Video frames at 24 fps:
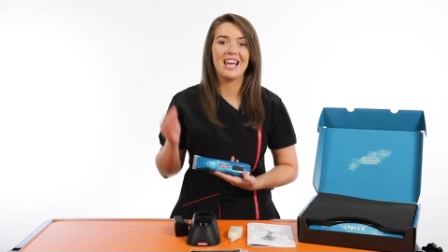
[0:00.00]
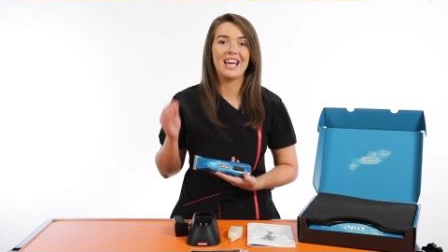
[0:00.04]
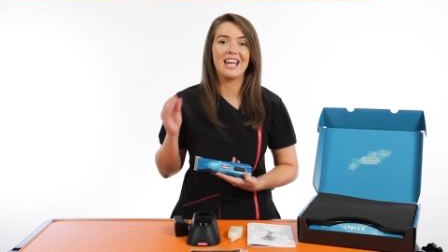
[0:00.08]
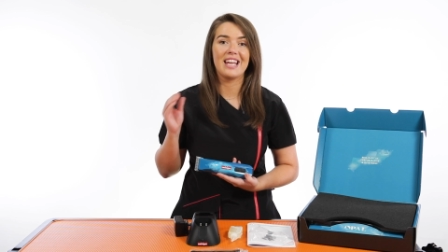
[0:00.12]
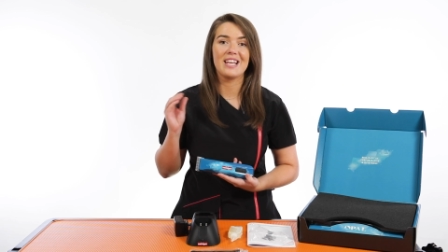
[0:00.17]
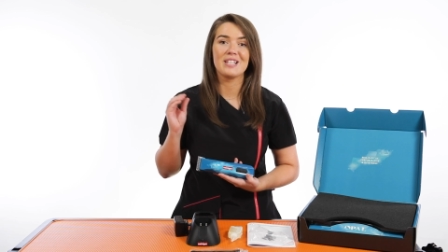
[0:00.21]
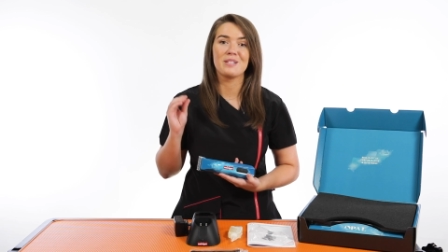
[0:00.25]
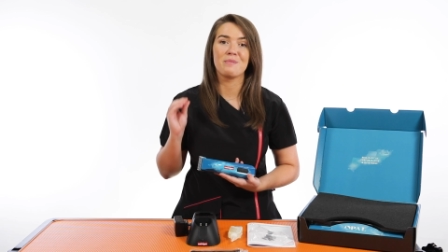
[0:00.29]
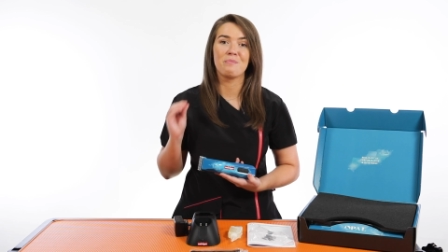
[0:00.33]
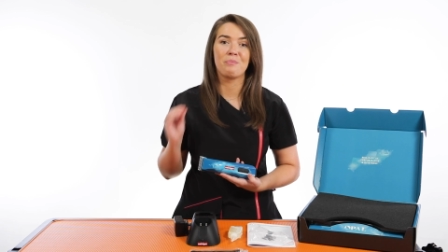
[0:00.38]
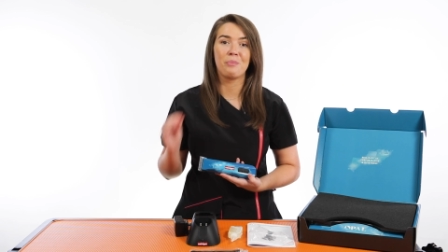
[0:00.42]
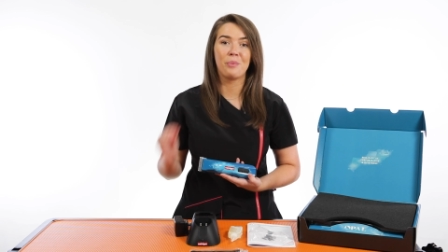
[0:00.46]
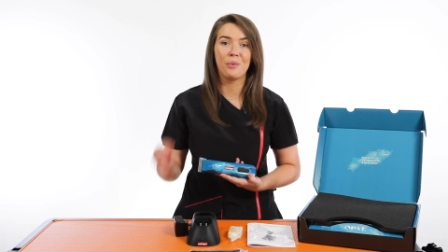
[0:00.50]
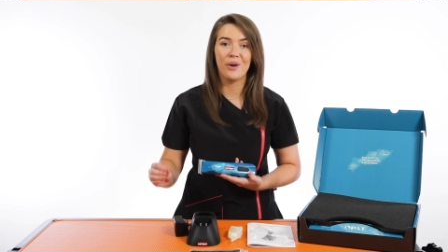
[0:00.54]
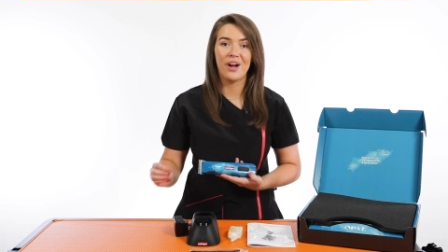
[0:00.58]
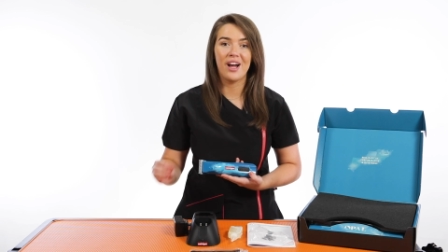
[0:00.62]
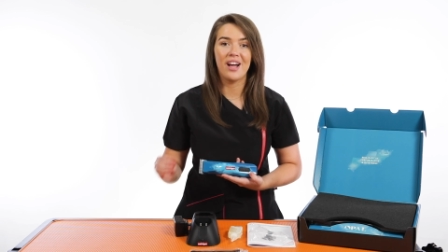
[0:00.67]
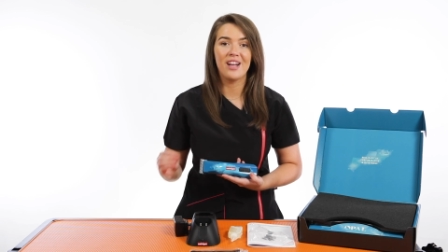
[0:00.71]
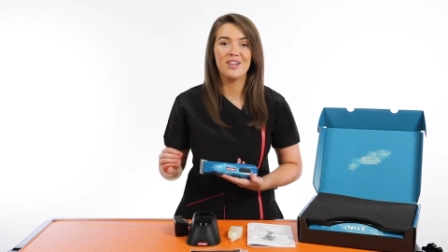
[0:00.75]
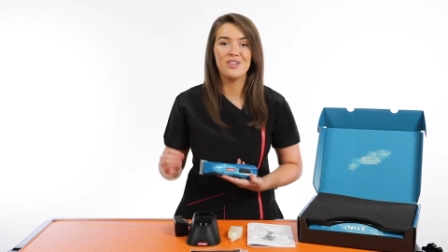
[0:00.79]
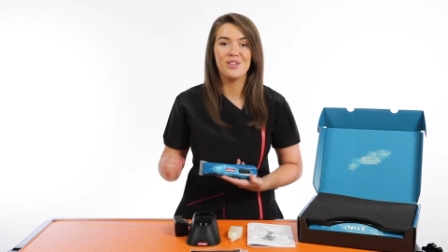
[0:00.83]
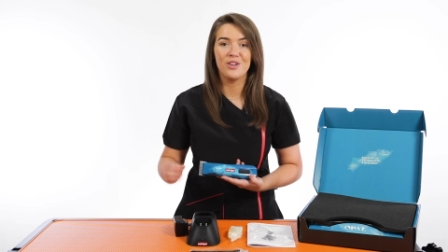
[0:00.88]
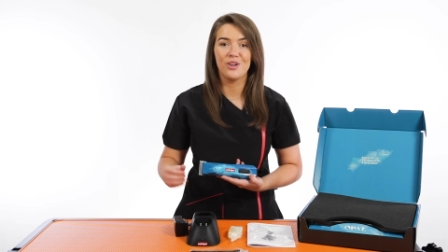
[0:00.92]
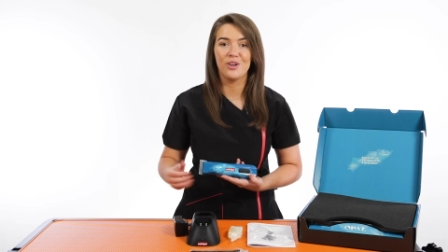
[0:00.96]
it is
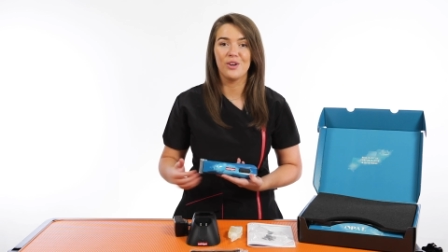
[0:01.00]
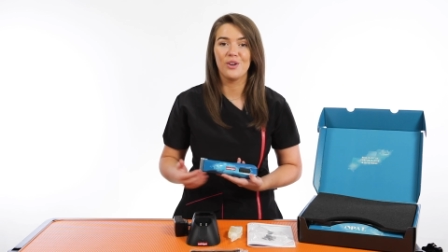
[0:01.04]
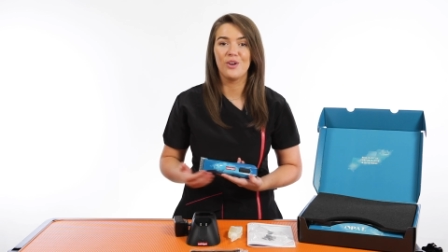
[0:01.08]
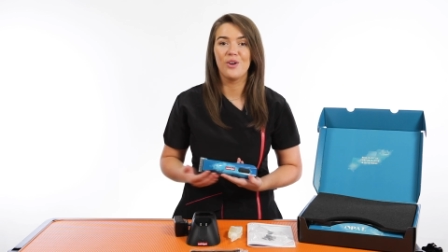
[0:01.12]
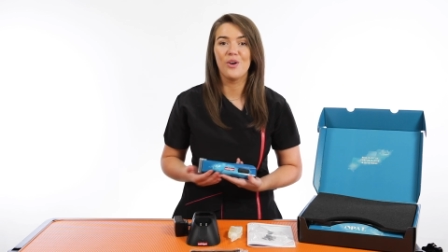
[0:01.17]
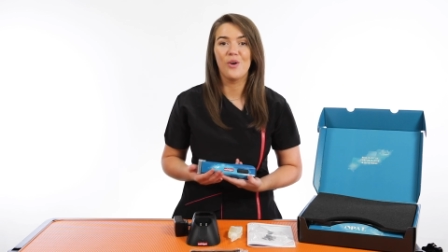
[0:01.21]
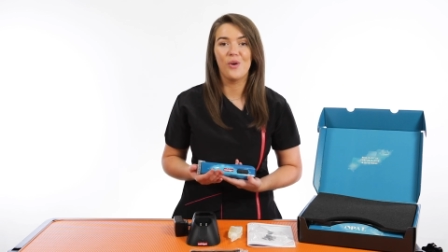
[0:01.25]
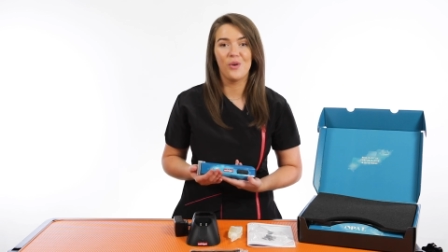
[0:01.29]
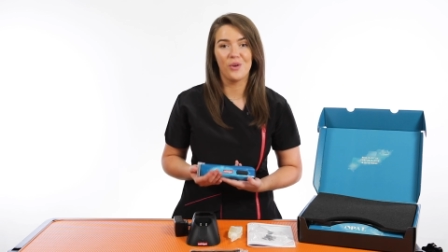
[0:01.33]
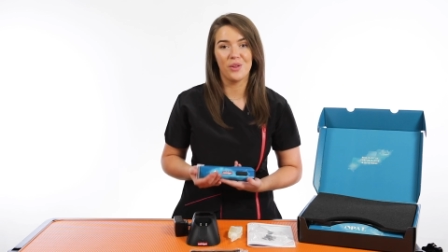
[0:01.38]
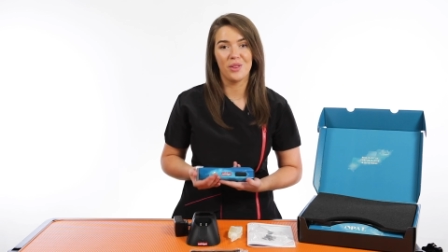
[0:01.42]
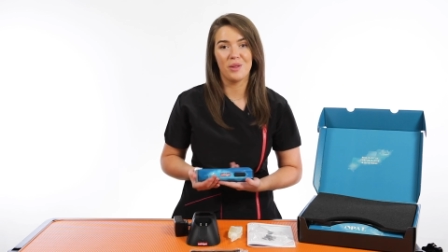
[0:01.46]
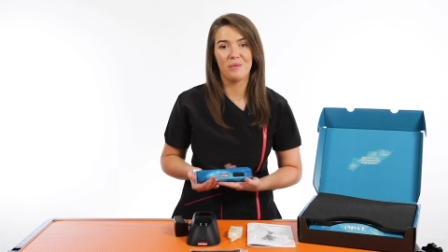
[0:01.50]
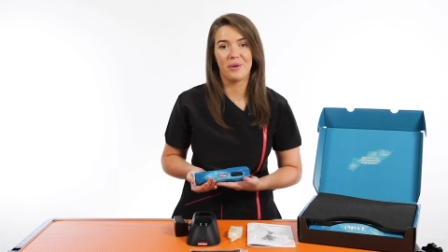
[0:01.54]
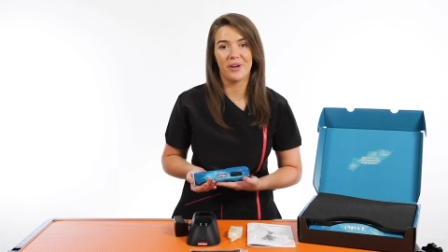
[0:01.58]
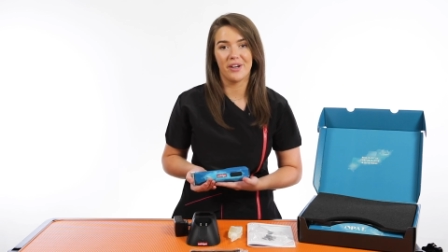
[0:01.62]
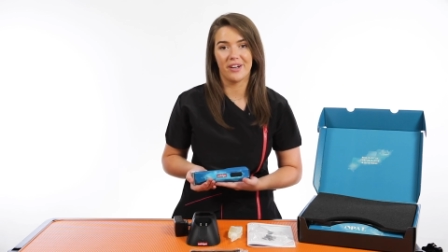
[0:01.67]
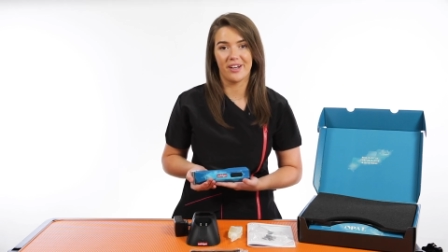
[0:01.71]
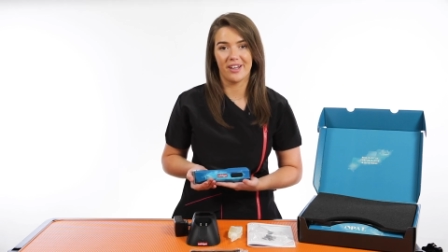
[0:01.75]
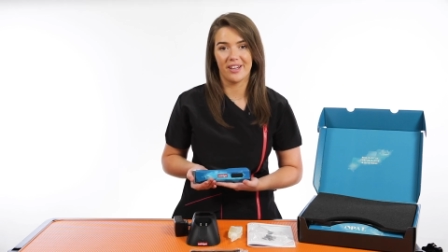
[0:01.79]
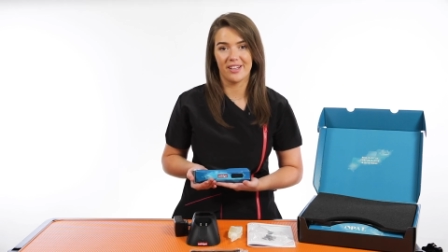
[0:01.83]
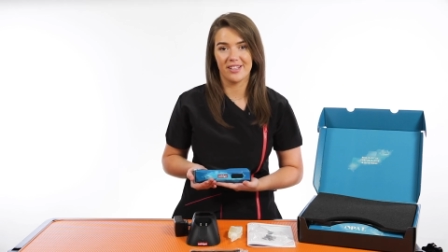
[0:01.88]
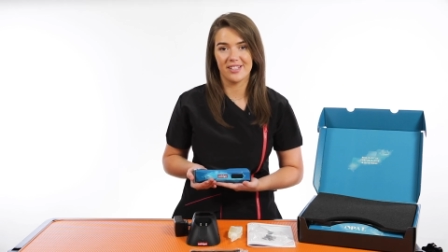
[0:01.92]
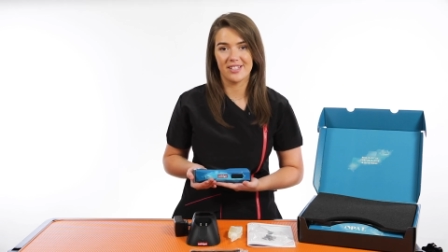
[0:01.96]
brand new on the
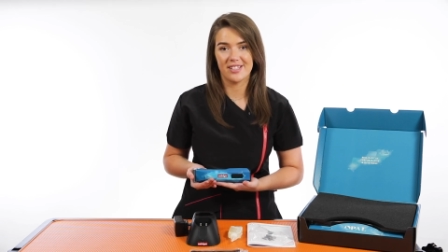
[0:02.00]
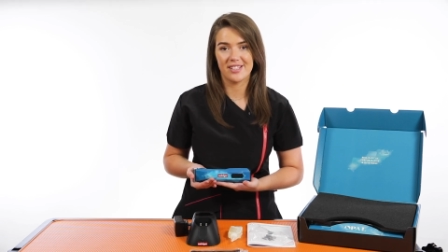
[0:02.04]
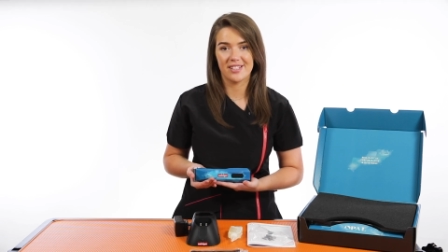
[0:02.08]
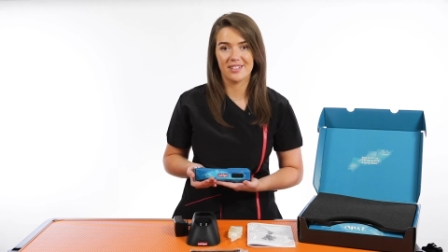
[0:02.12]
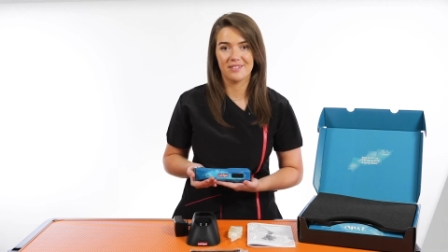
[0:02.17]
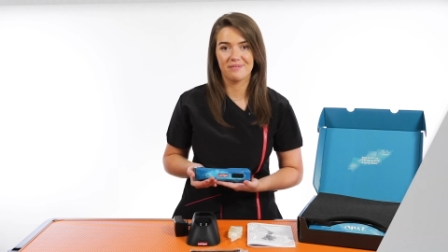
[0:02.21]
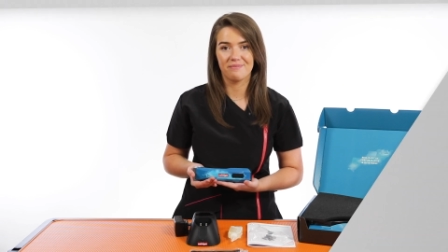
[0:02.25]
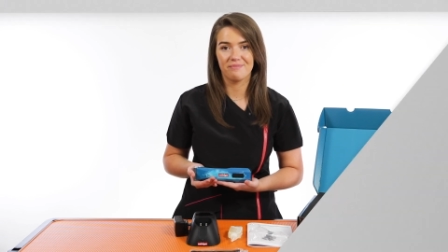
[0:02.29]
market.